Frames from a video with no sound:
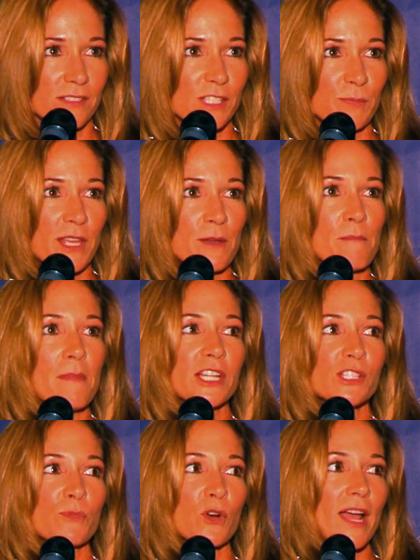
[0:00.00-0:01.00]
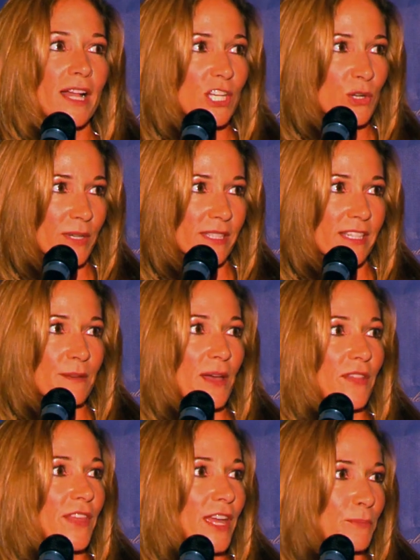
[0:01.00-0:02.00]
speak much more eloquently
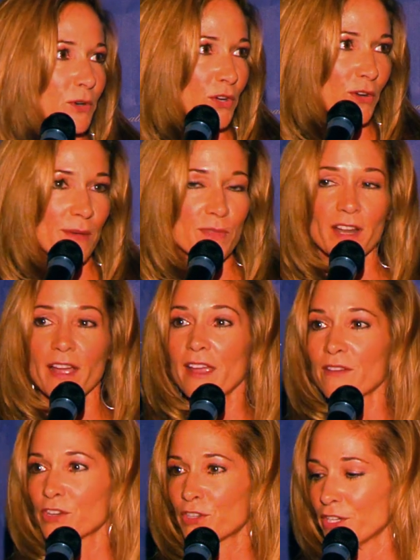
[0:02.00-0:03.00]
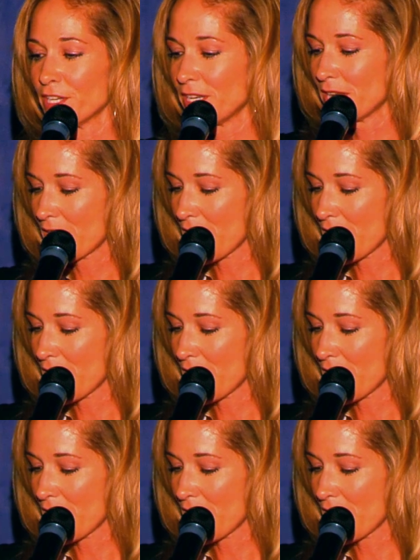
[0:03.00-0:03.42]
about that program than I ever could.